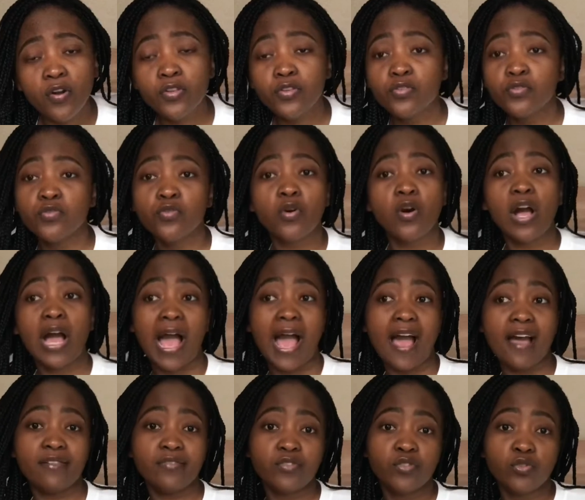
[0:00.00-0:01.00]
You
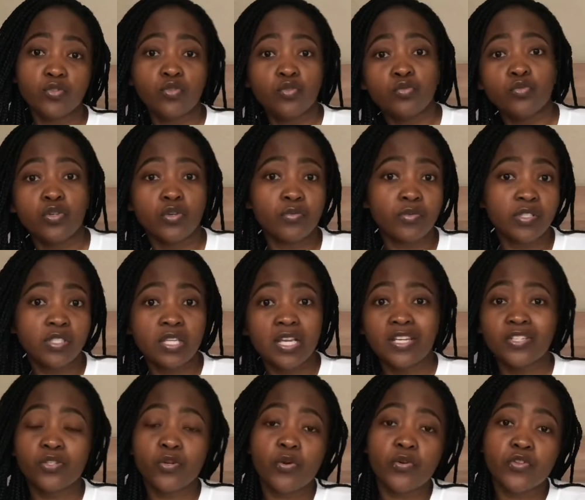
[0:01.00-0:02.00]
have to do your
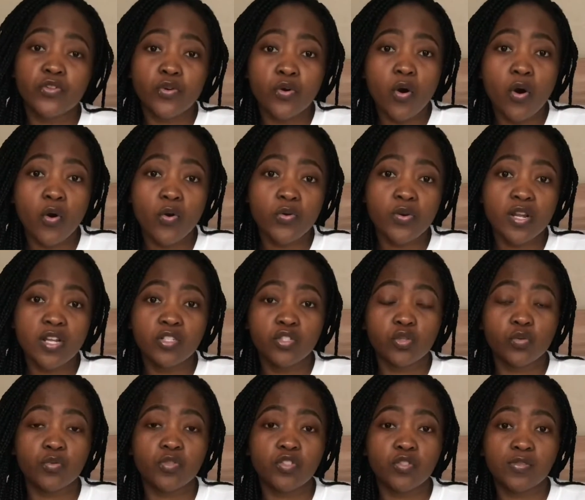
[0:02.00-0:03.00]
research on your own and
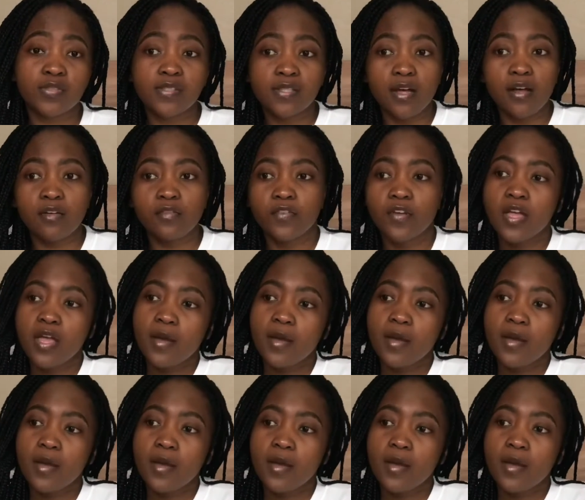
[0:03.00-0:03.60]
do it yourself.